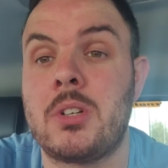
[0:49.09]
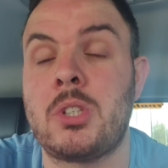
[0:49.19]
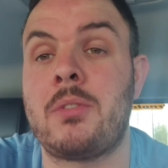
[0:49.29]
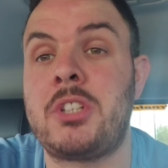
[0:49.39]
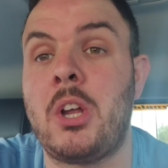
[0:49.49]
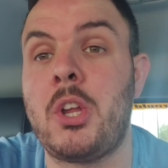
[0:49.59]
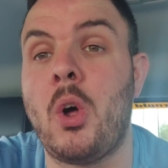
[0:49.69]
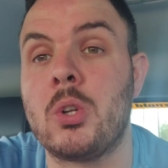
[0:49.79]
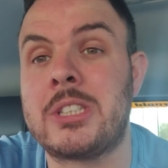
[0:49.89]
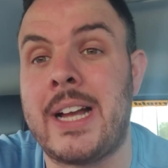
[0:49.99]
Because obviously on the
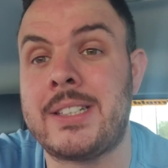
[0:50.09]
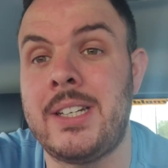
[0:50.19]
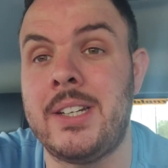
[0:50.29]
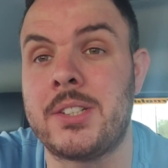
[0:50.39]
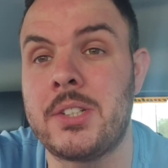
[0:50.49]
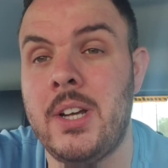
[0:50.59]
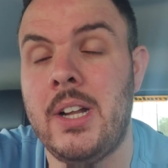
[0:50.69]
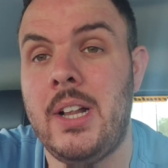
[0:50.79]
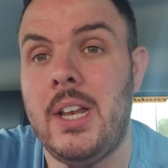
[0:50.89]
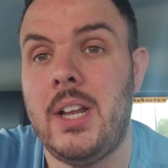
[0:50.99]
old taxis,
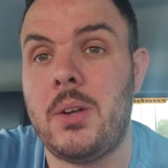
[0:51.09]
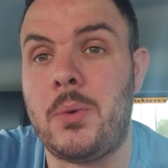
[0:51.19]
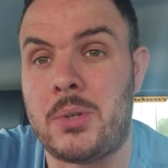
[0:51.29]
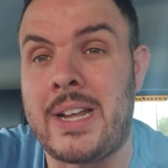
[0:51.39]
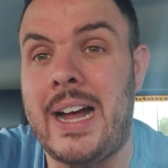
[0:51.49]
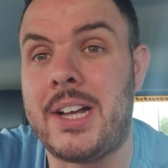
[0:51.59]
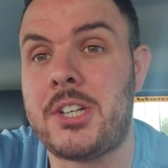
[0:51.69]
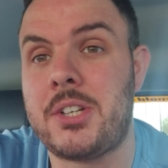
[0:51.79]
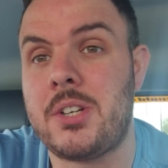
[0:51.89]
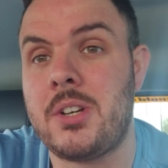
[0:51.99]
with
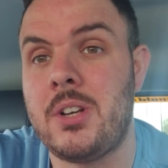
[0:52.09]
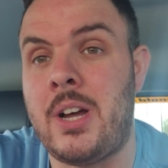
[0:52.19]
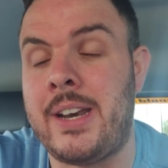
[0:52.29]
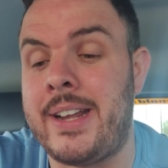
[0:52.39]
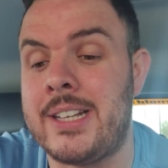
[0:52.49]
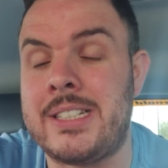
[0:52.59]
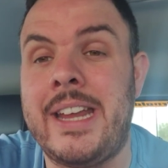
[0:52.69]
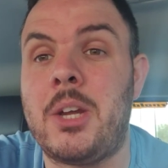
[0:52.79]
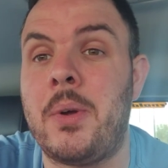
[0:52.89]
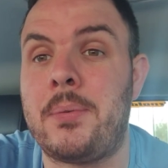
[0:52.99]
cash, and like it's an
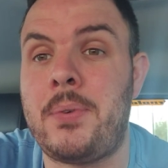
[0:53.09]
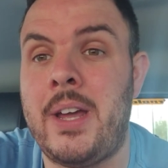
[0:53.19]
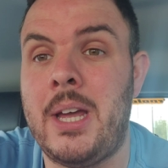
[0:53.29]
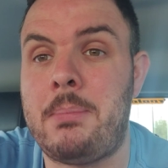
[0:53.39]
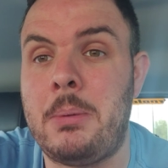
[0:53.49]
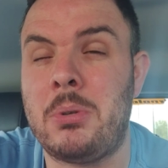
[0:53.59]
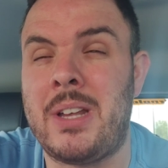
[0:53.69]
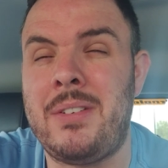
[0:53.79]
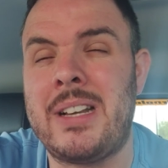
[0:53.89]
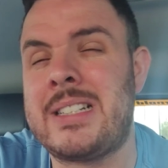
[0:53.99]
8 quid fare, people
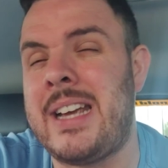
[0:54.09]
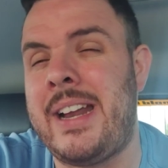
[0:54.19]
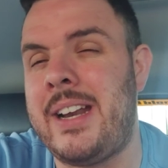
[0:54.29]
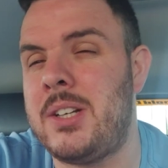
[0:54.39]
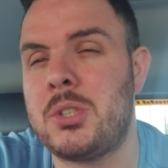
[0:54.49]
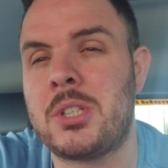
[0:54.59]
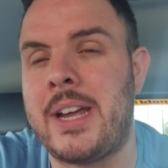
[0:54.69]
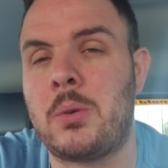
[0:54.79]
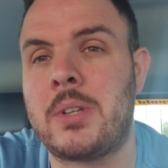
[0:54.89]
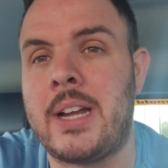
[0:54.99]
give you the 10 and just
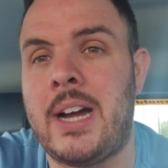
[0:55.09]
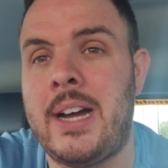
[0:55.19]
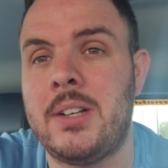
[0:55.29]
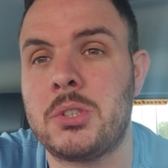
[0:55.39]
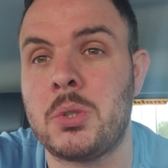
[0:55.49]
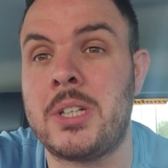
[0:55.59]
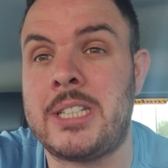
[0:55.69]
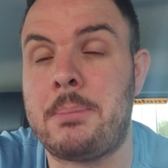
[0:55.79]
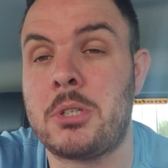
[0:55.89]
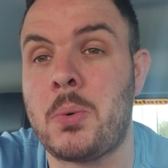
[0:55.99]
get out the car. So the
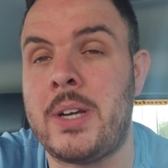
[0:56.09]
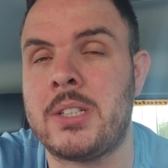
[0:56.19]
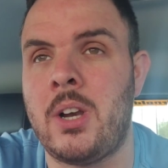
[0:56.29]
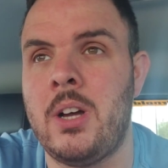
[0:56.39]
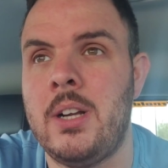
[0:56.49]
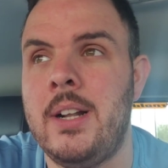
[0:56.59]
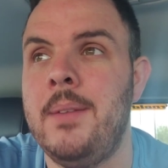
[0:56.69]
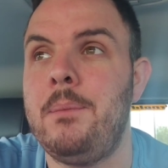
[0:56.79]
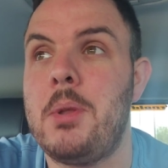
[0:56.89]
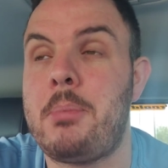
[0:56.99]
tips are quite a lot.
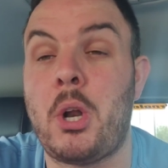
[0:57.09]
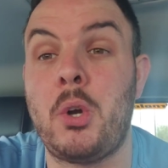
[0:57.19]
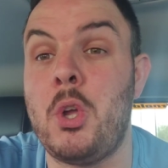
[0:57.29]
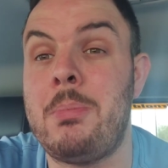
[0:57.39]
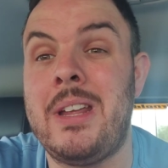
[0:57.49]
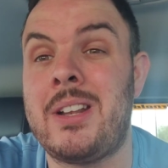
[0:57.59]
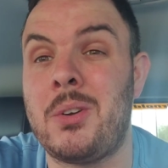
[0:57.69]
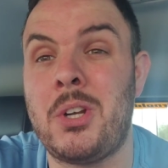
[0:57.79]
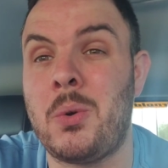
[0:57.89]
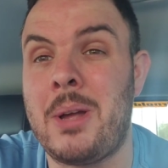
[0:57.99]
But on Uber, you
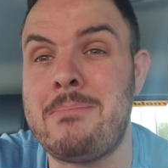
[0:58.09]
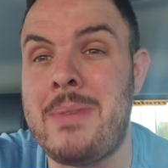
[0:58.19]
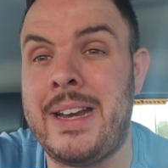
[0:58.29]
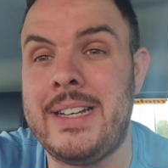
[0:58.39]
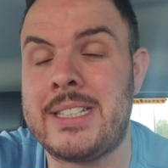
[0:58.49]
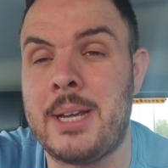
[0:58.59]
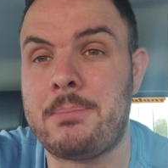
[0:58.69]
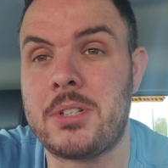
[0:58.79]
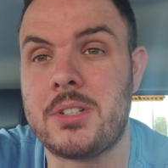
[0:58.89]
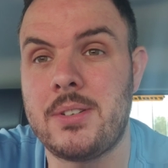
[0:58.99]
don't get many
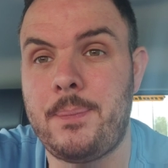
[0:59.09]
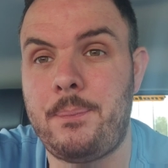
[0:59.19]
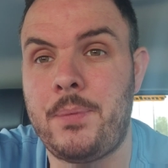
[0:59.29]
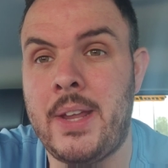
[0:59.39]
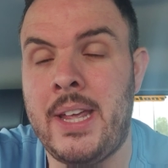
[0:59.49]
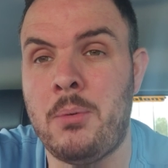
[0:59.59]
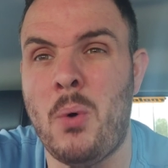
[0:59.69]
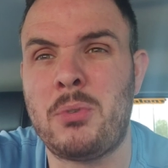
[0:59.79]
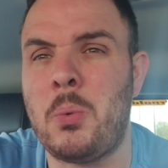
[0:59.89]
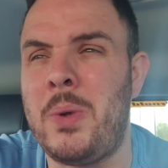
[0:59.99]
tips.
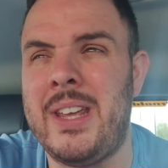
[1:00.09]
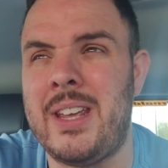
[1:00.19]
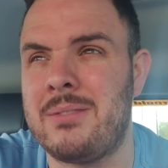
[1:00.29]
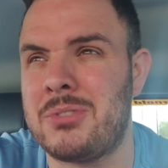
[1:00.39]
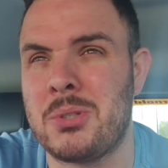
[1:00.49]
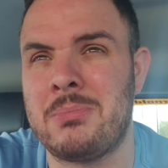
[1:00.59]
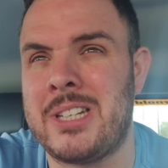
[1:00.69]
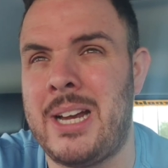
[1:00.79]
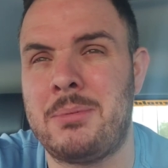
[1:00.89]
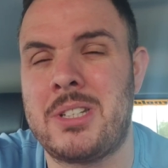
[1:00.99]
Over the week,
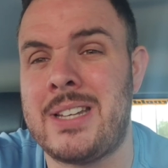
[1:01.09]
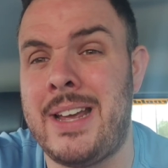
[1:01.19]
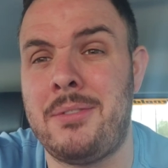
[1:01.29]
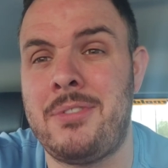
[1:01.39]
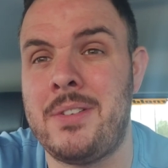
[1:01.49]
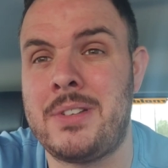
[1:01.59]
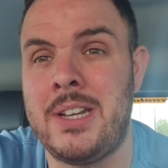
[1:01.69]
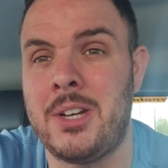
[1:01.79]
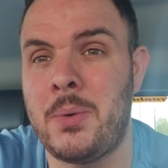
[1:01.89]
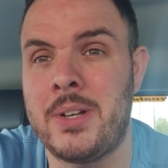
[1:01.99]
sometimes 10,
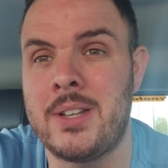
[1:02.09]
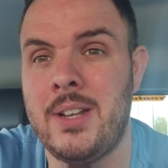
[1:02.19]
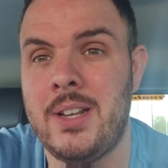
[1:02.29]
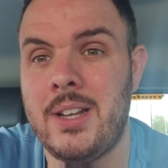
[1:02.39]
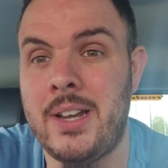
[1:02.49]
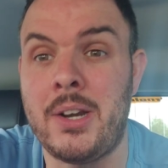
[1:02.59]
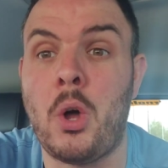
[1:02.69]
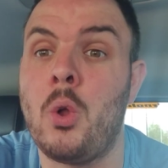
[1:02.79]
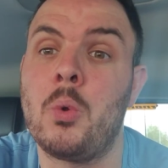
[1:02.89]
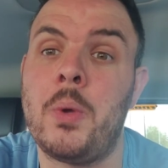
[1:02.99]
15 quid in the
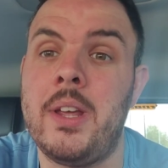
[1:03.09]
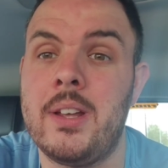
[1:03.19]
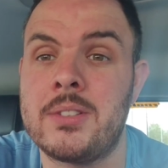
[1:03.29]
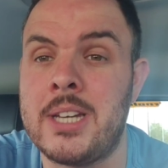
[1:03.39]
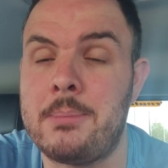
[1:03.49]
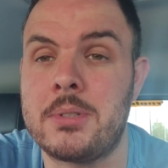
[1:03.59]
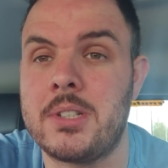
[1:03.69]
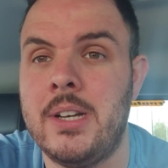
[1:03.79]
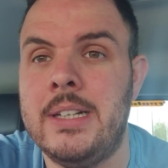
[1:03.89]
whole week of tips.